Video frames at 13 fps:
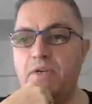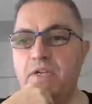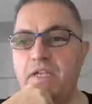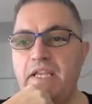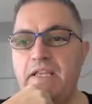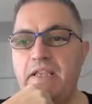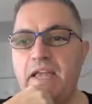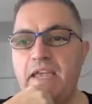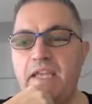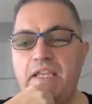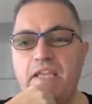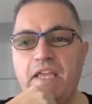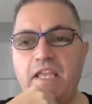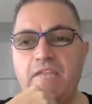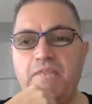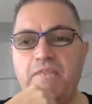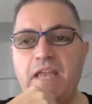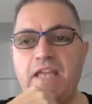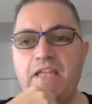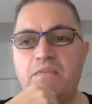Bill, any any
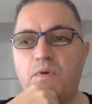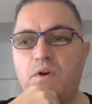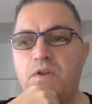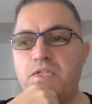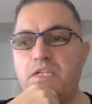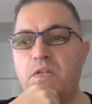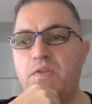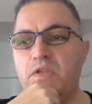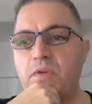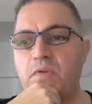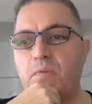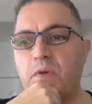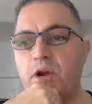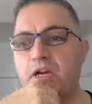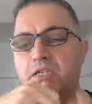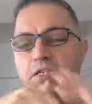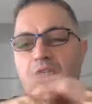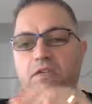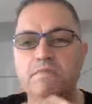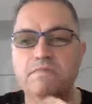any last words, closing
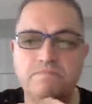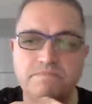remarks?